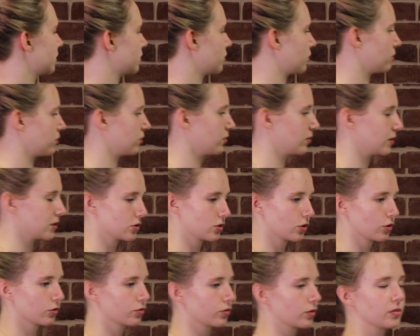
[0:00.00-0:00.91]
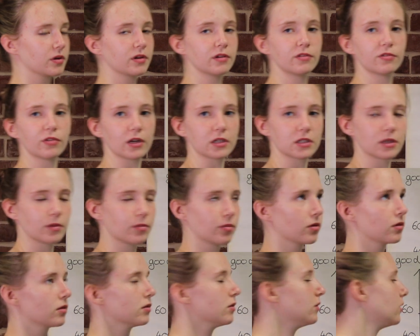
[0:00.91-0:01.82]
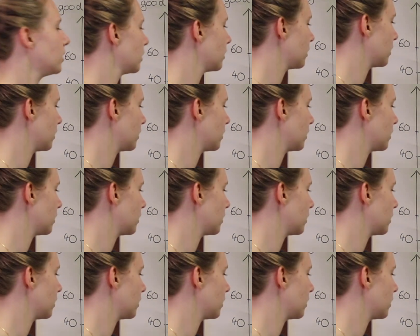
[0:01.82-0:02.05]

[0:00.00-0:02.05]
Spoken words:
and the result will be, for example,